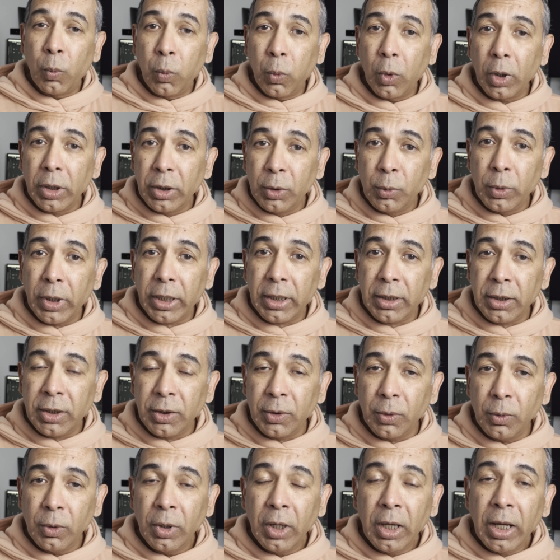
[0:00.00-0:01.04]
What
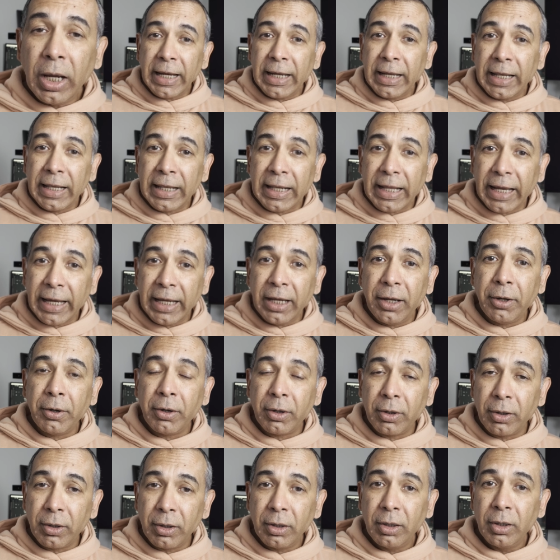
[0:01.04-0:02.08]
do? I light
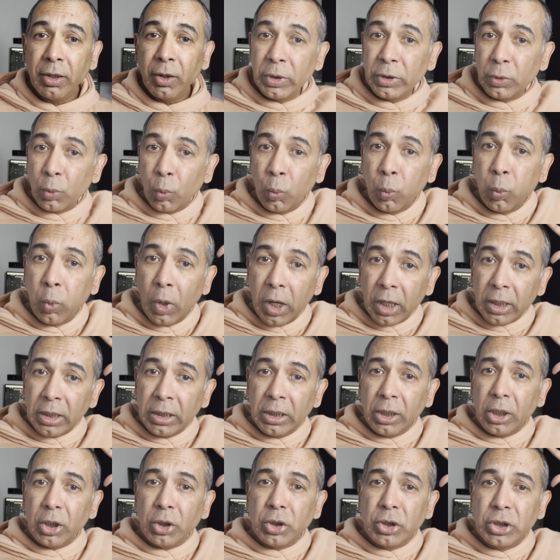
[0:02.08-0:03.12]
her with
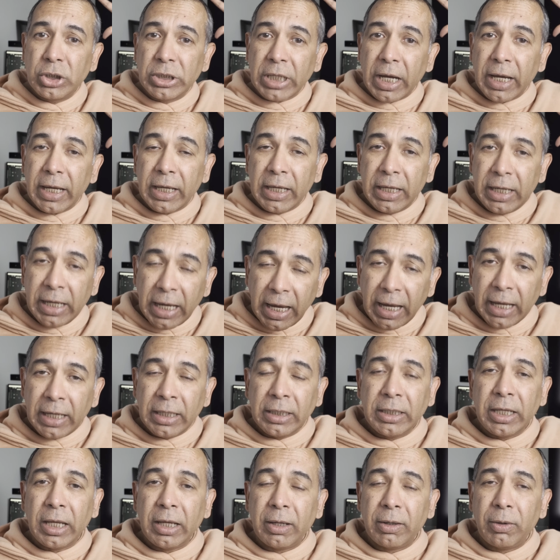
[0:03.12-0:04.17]
one
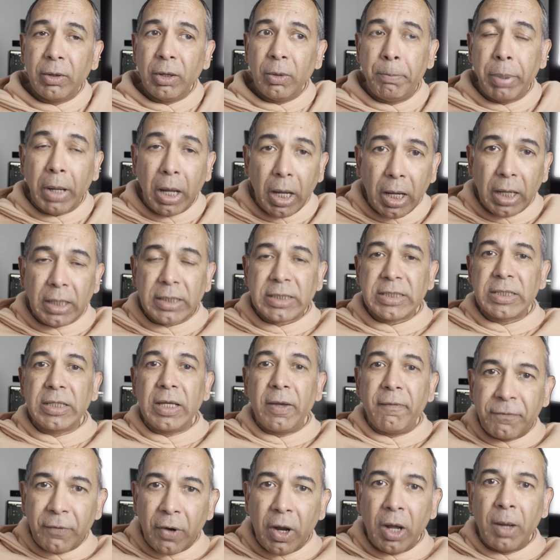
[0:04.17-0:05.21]
gigantic box
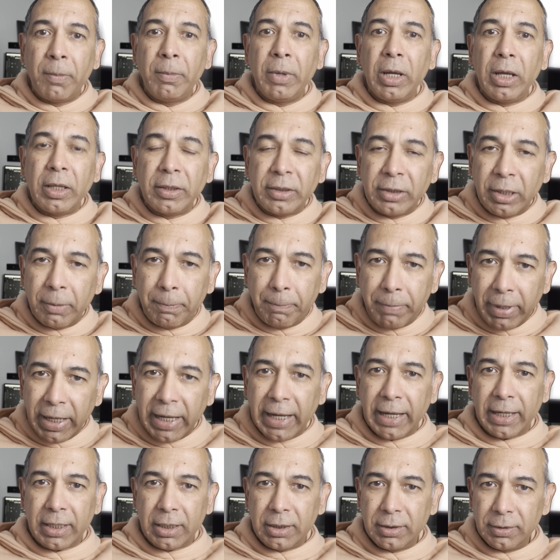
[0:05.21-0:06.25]
from the
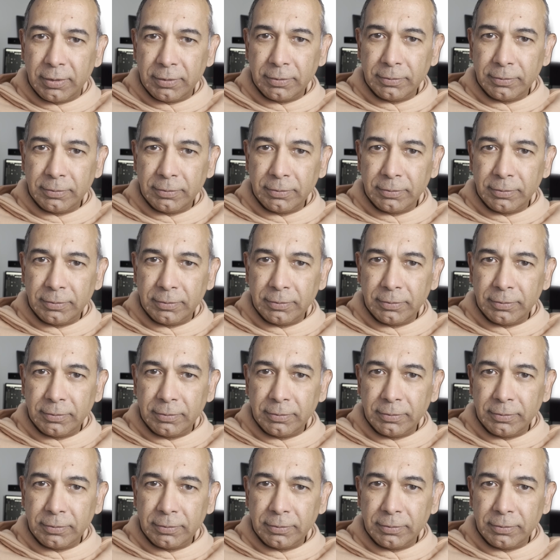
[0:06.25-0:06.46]
back.